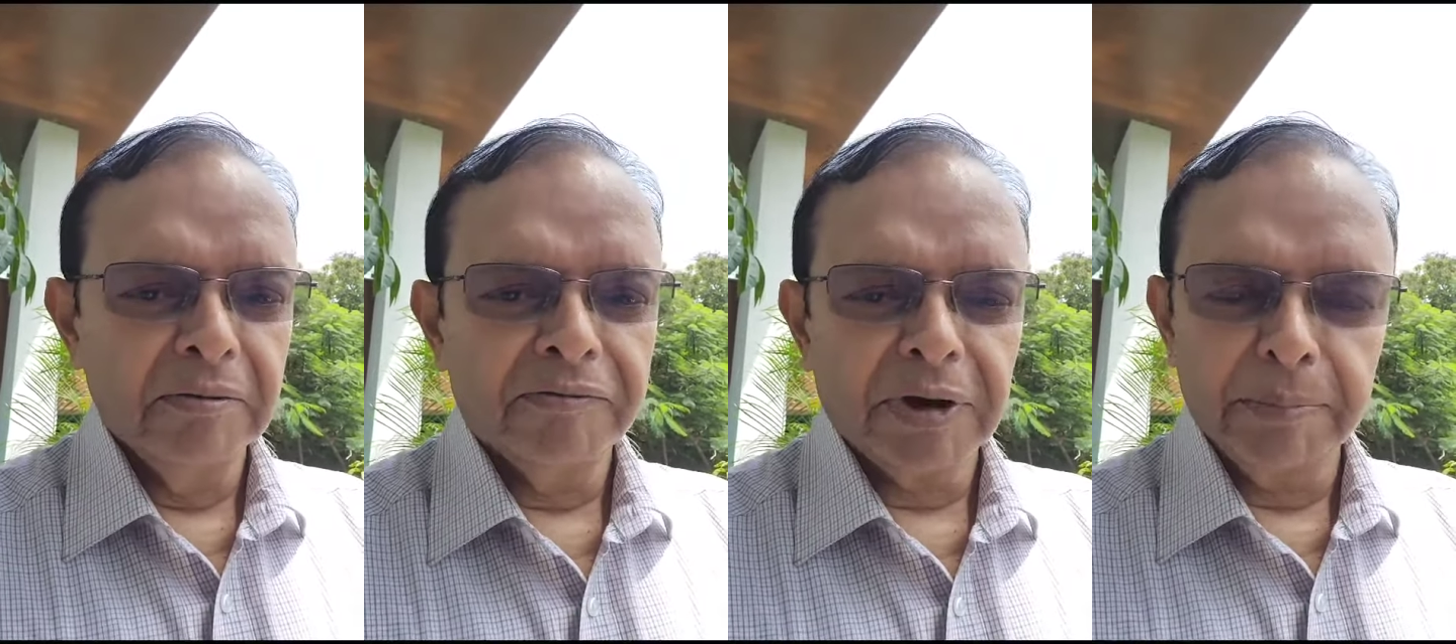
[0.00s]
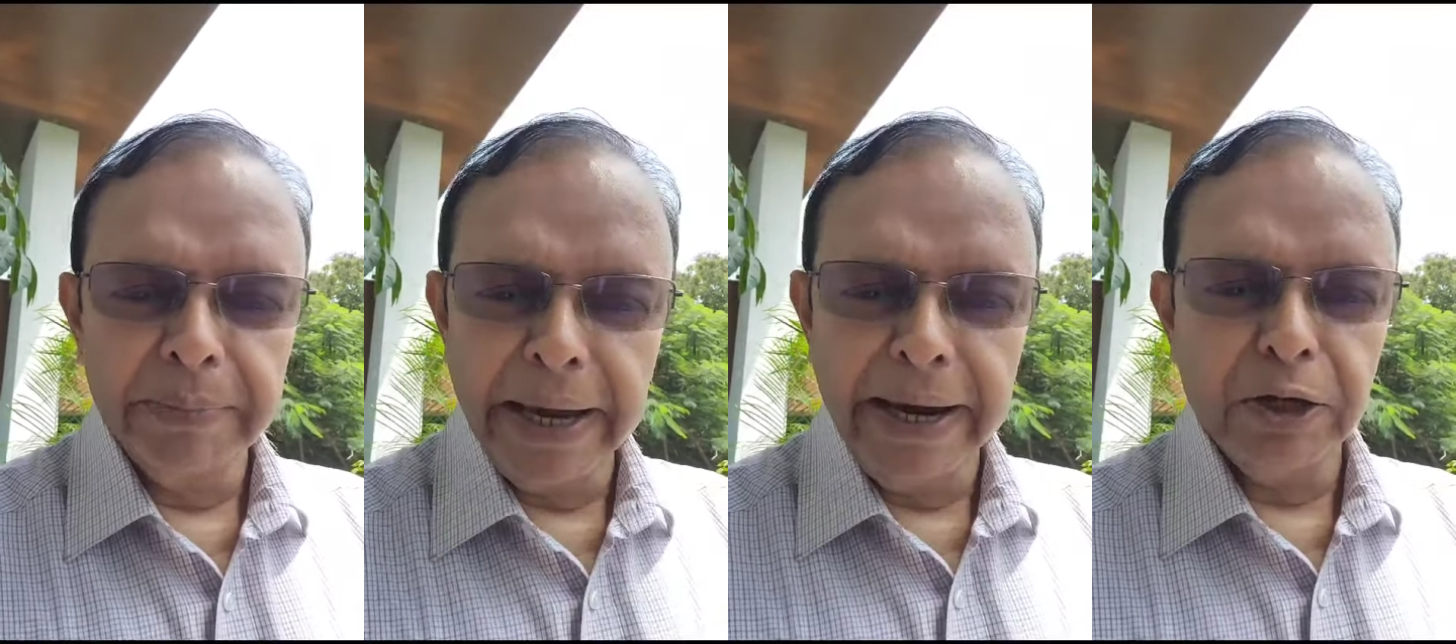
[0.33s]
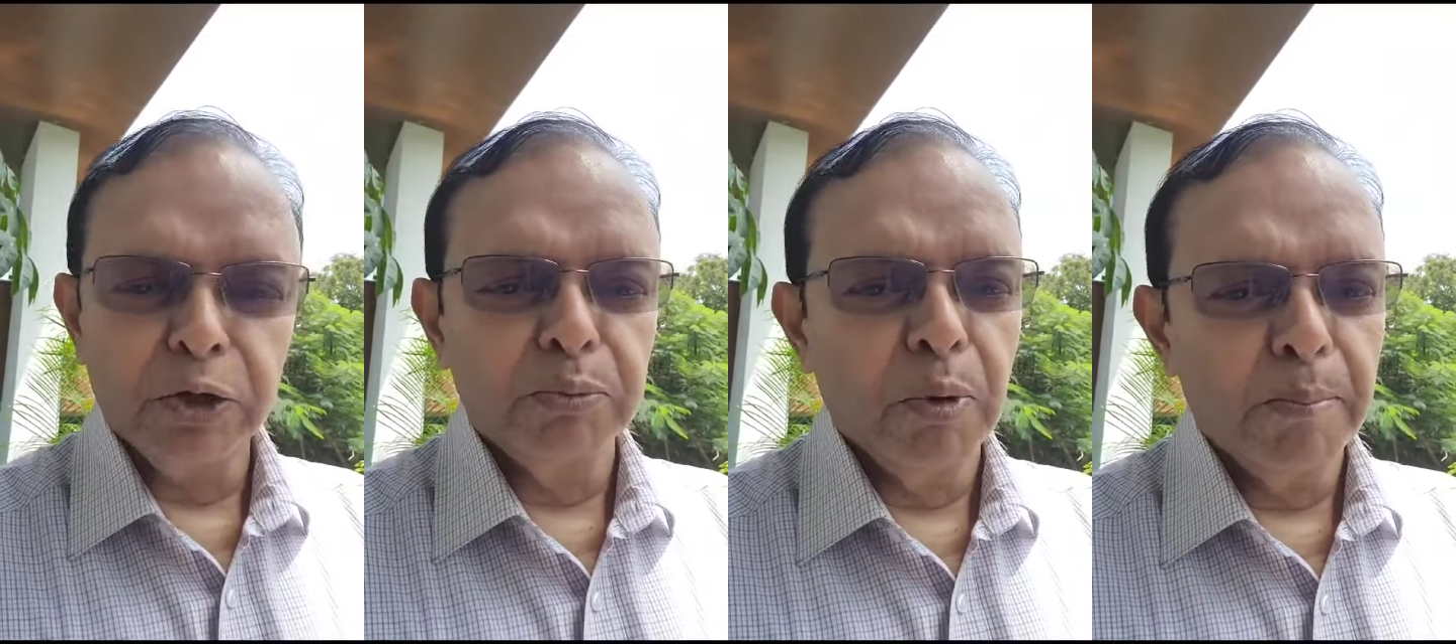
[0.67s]
From there
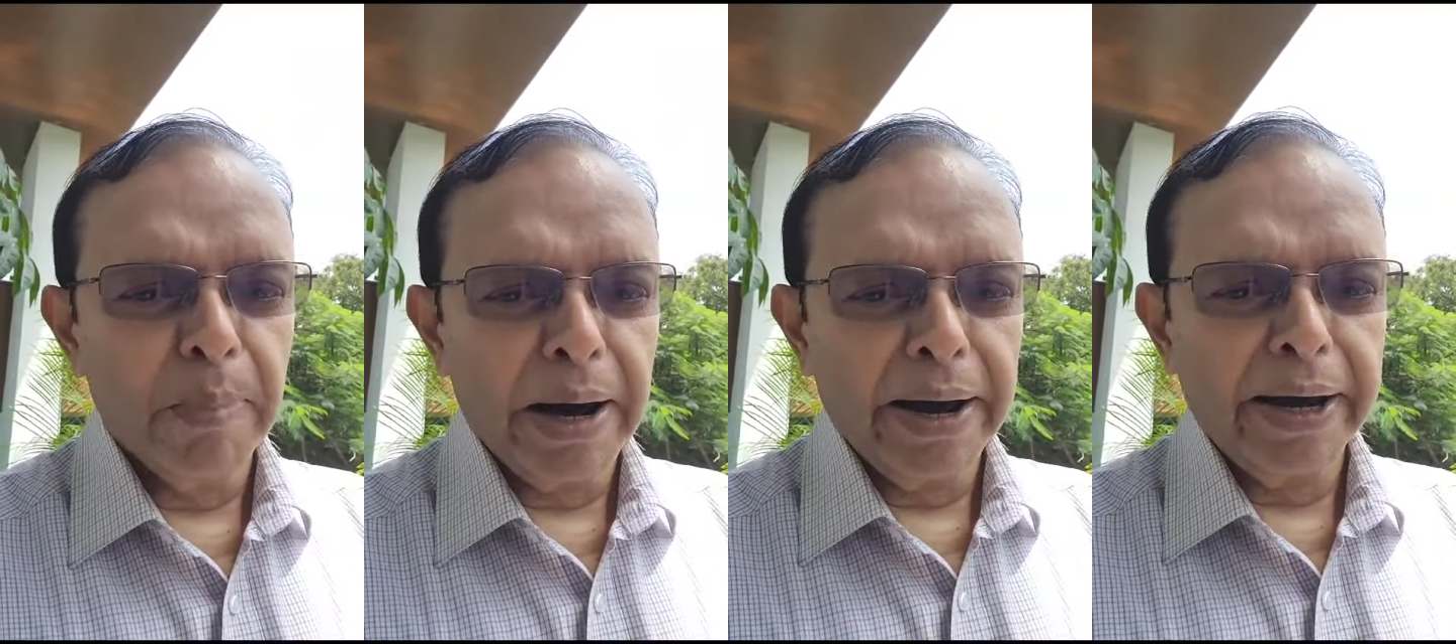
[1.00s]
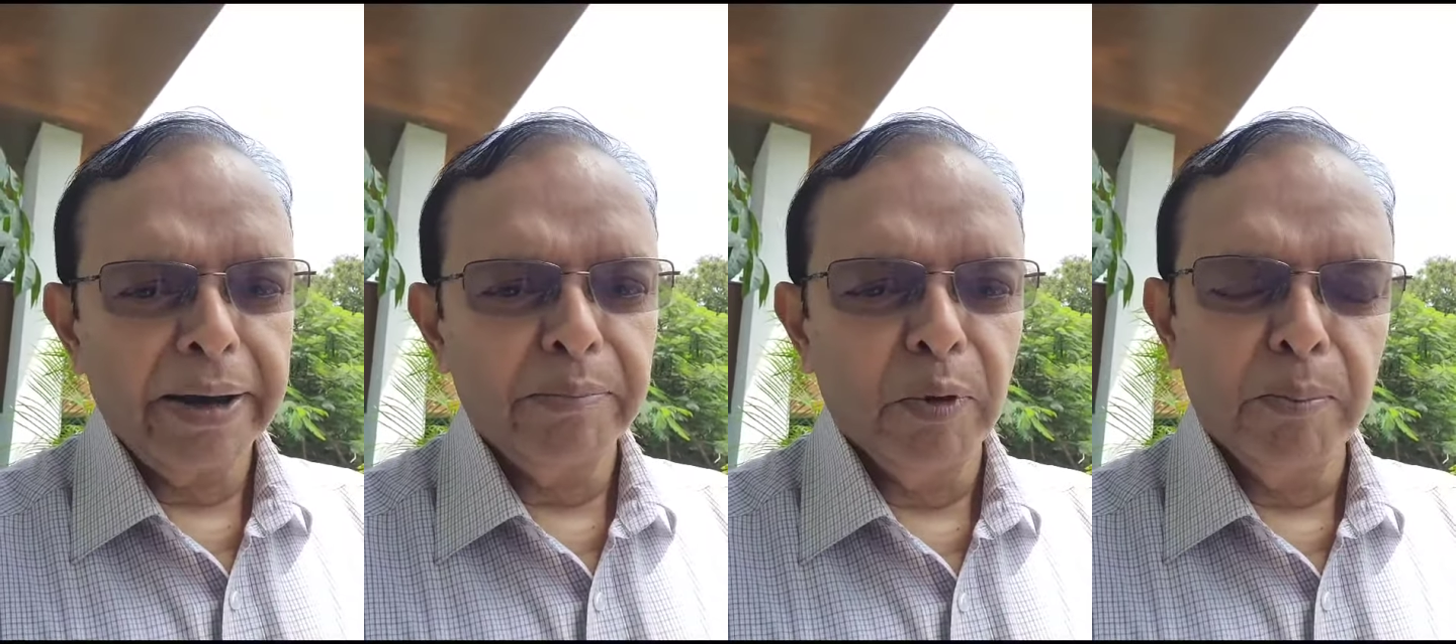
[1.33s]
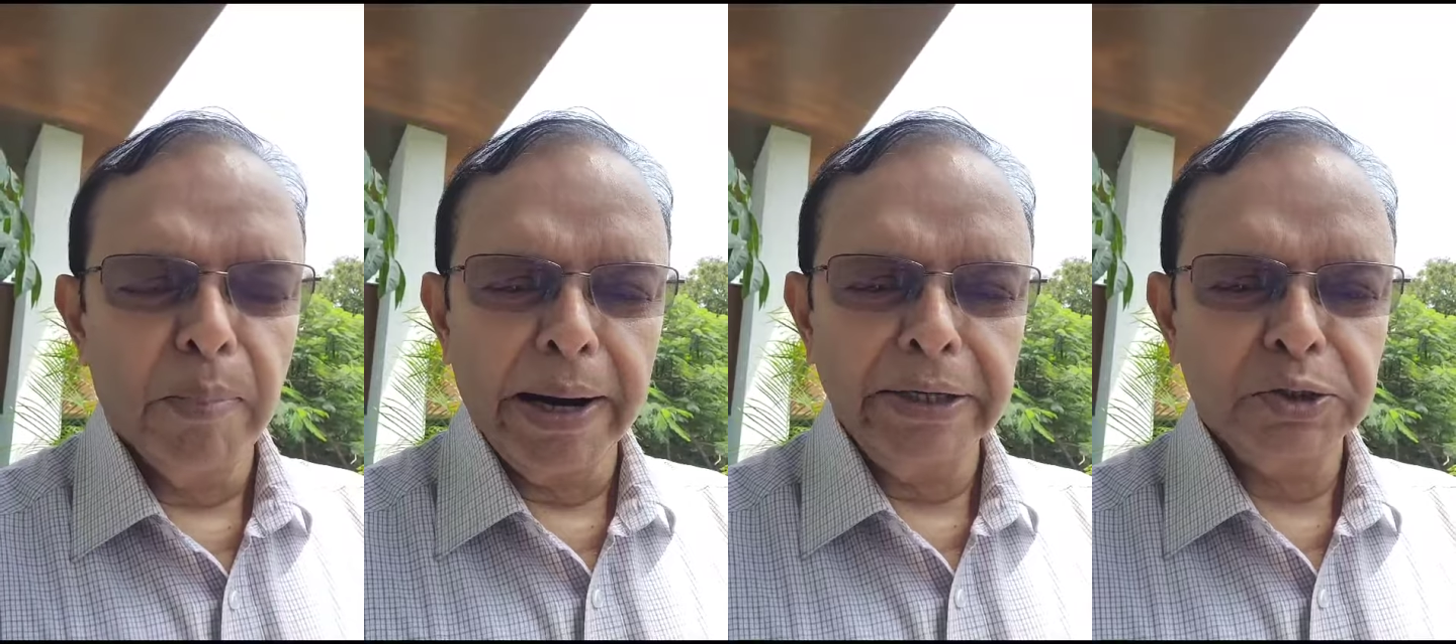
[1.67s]
to
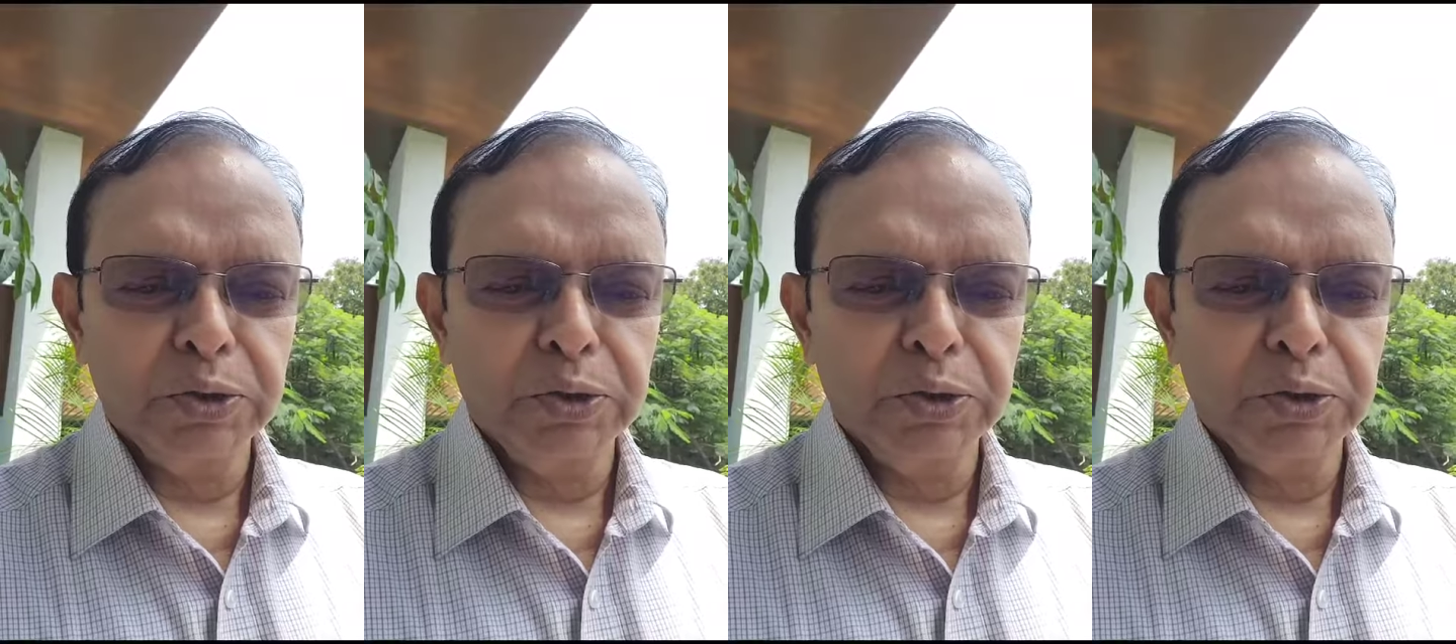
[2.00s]
Mumbai